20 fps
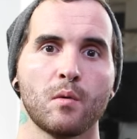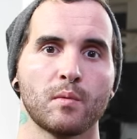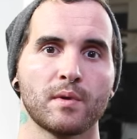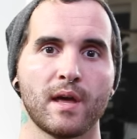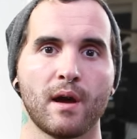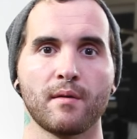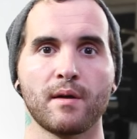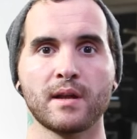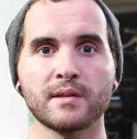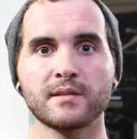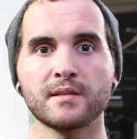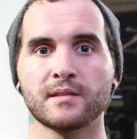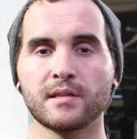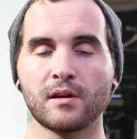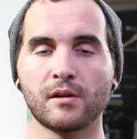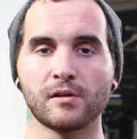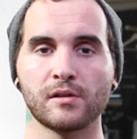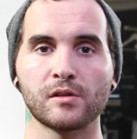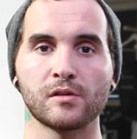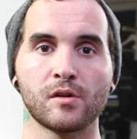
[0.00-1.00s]
without
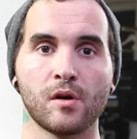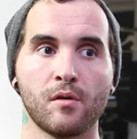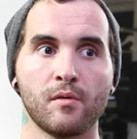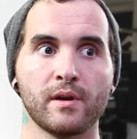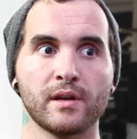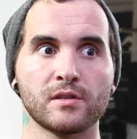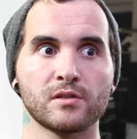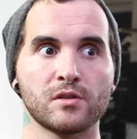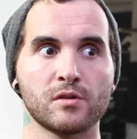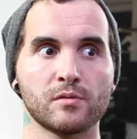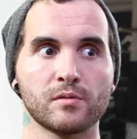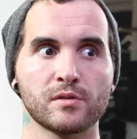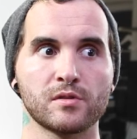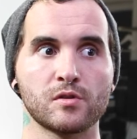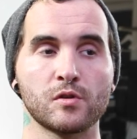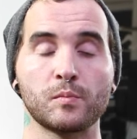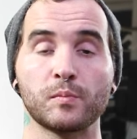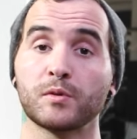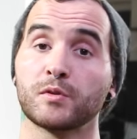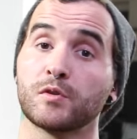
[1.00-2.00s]
necessarily going to a
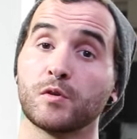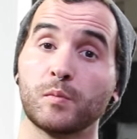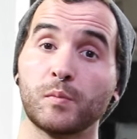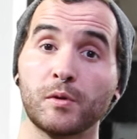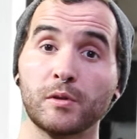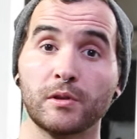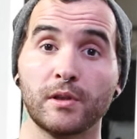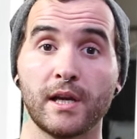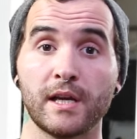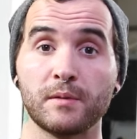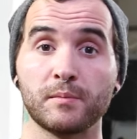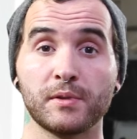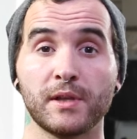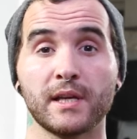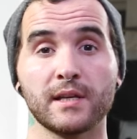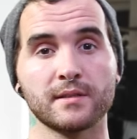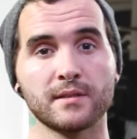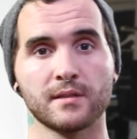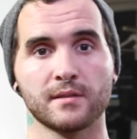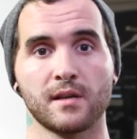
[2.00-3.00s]
super, super light
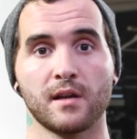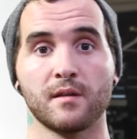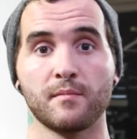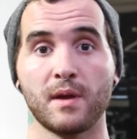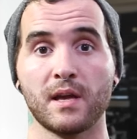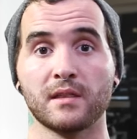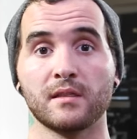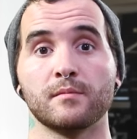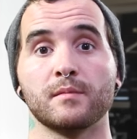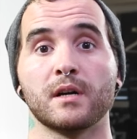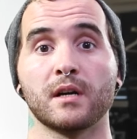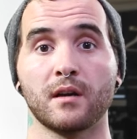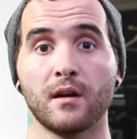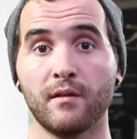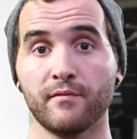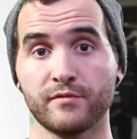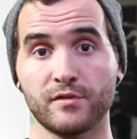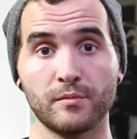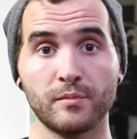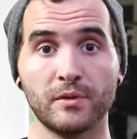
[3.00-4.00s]
place that's gonna make them
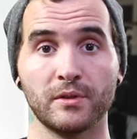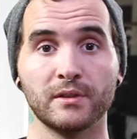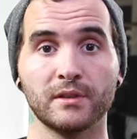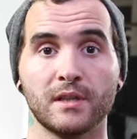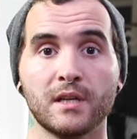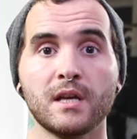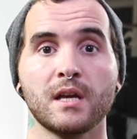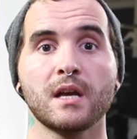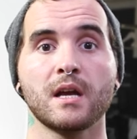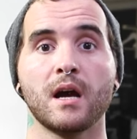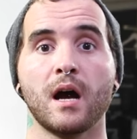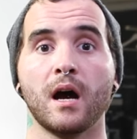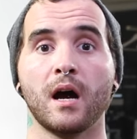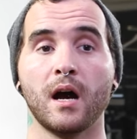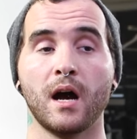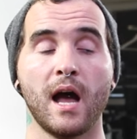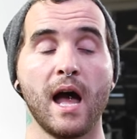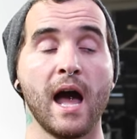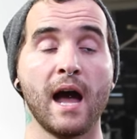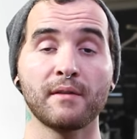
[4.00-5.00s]
uncomfortable.
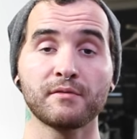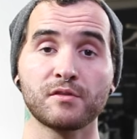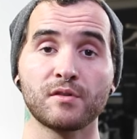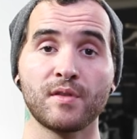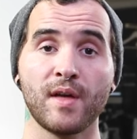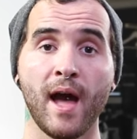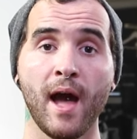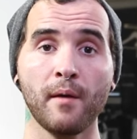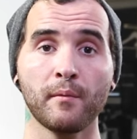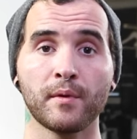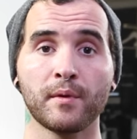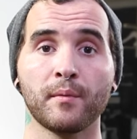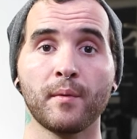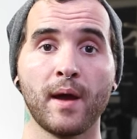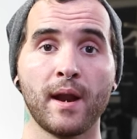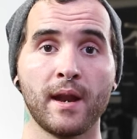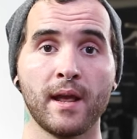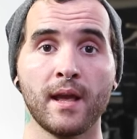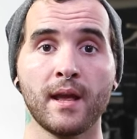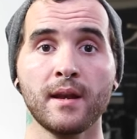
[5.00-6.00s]
Uh, after that, we
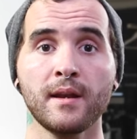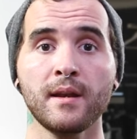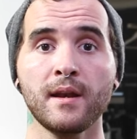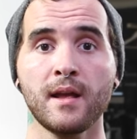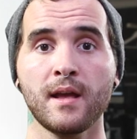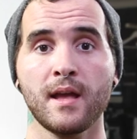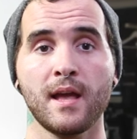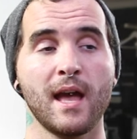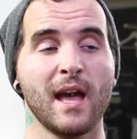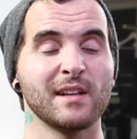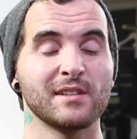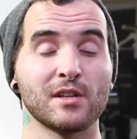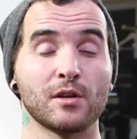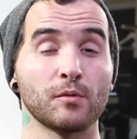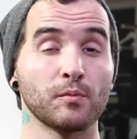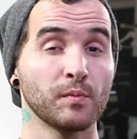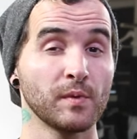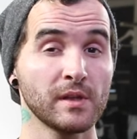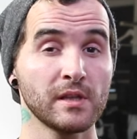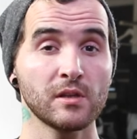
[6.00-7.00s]
went in and did a
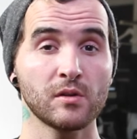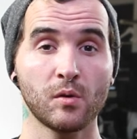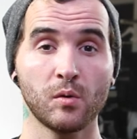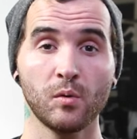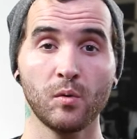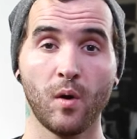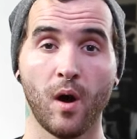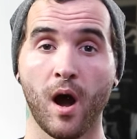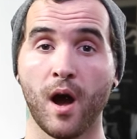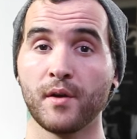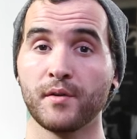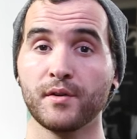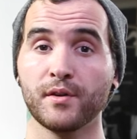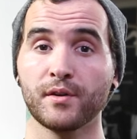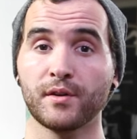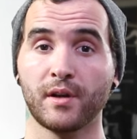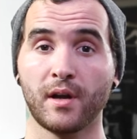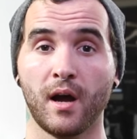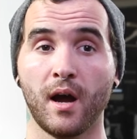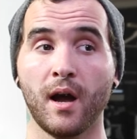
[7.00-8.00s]
really cool
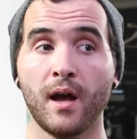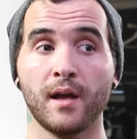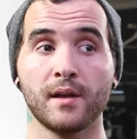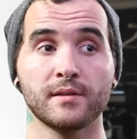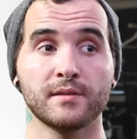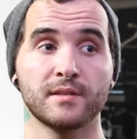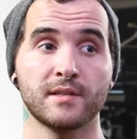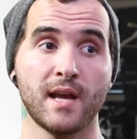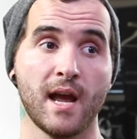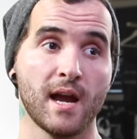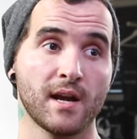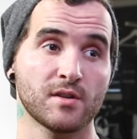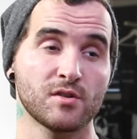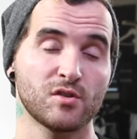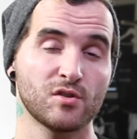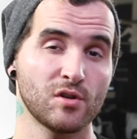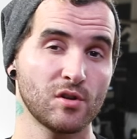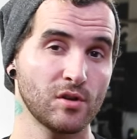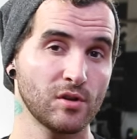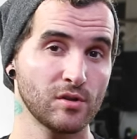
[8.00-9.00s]
undercut,
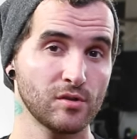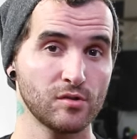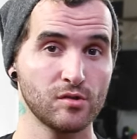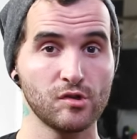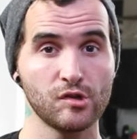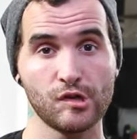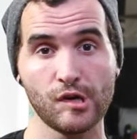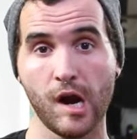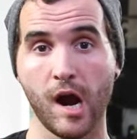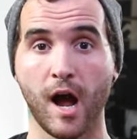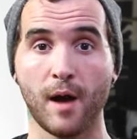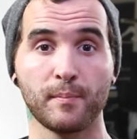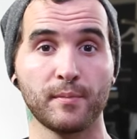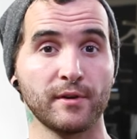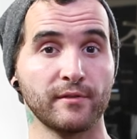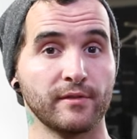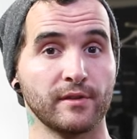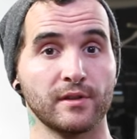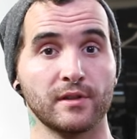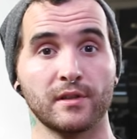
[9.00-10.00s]
textured chop
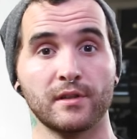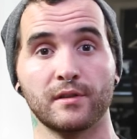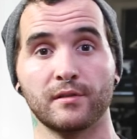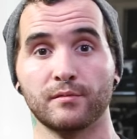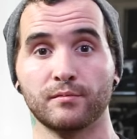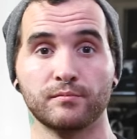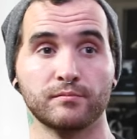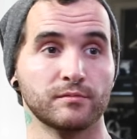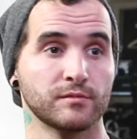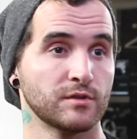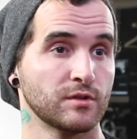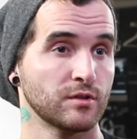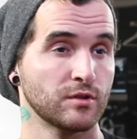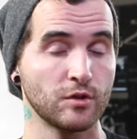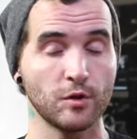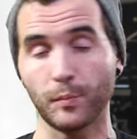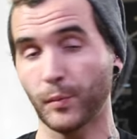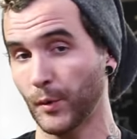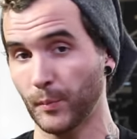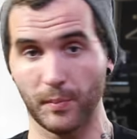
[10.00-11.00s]
of a
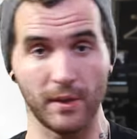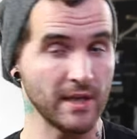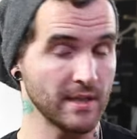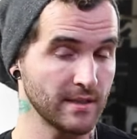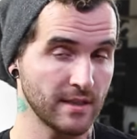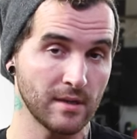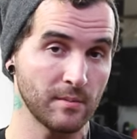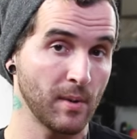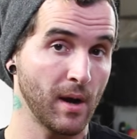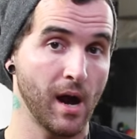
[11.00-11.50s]
super piecey